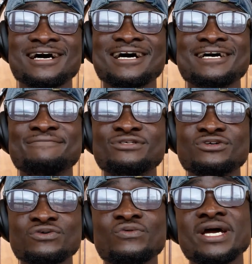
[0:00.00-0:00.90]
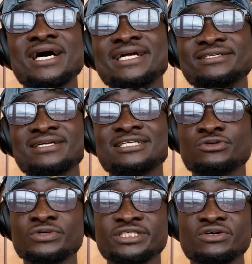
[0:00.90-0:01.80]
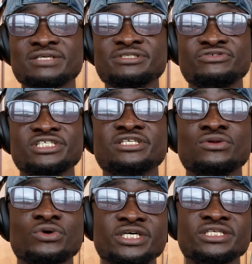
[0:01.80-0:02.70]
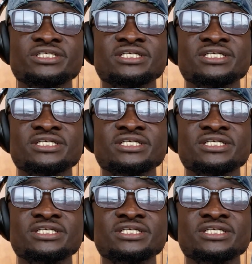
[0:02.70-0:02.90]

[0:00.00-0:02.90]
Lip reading: I am nowhere an attorney or immigration lawyer.